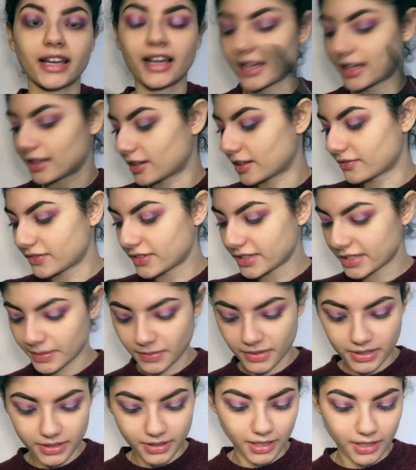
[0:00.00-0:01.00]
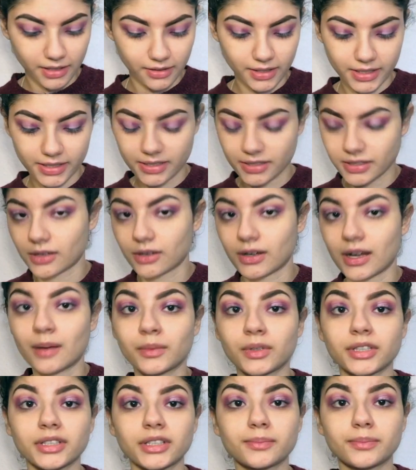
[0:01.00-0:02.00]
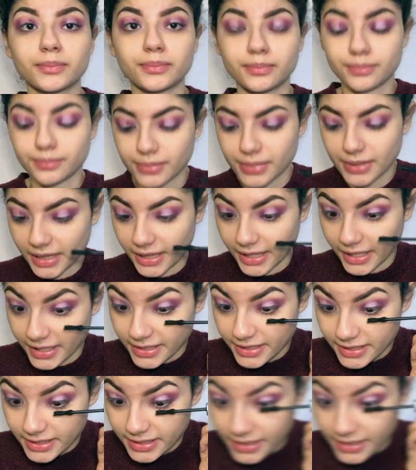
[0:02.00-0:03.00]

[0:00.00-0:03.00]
I love this mascara, so I'm gonna place